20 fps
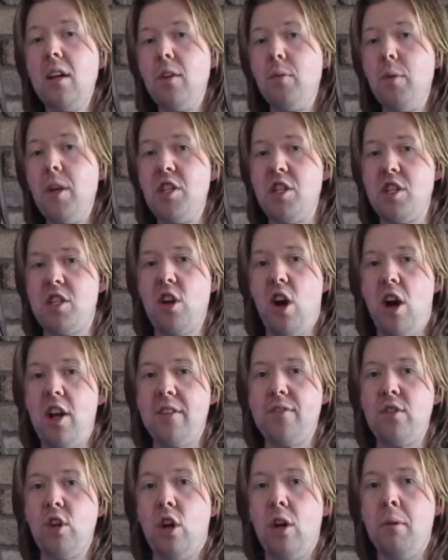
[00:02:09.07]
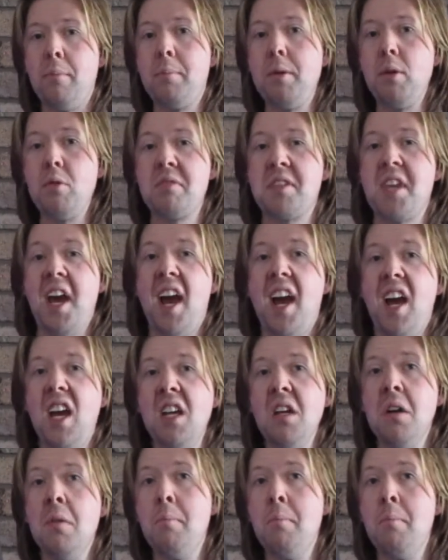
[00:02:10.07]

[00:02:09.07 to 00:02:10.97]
We just kind of got Bill's gay,